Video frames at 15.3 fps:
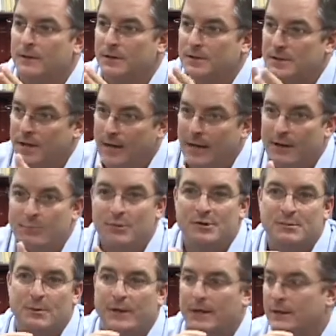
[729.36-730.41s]
The staff
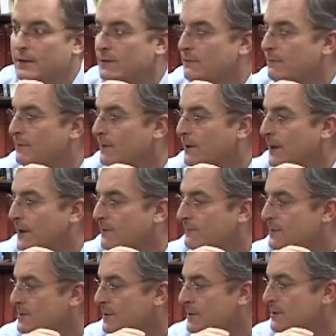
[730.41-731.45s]
perspective, a lot
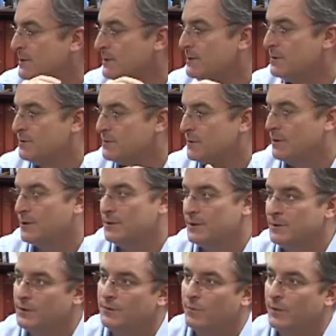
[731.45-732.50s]
of physicians are
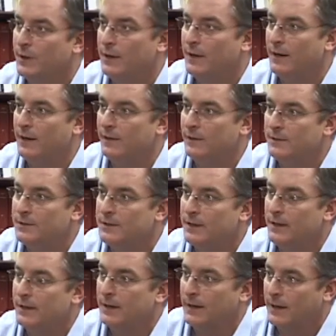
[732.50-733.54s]
charging the $20
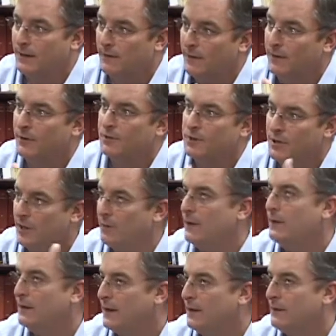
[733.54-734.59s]
and they are
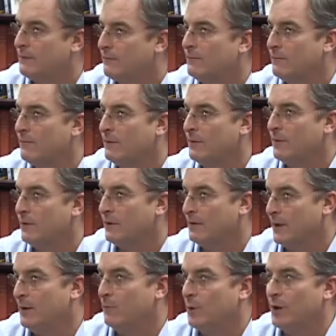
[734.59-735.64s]
sharing that
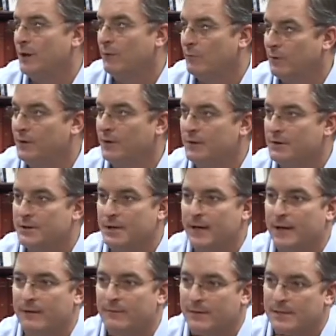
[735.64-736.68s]
that money with their
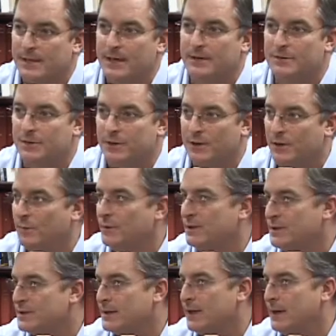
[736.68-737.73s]
staff that's actually
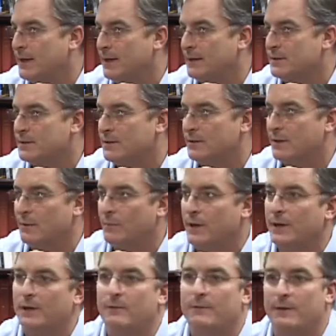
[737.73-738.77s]
doing the scan. So they
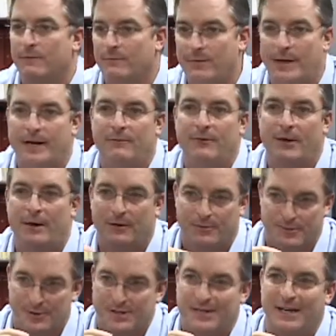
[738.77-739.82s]
may give them
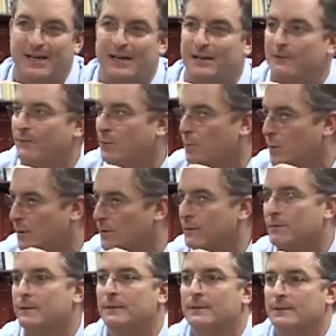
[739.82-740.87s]
$5 a scan, if you
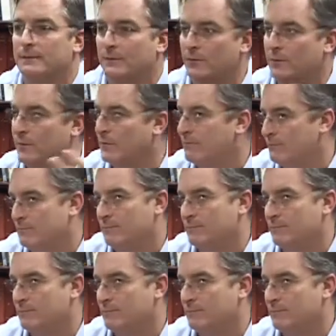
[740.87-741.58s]
will, or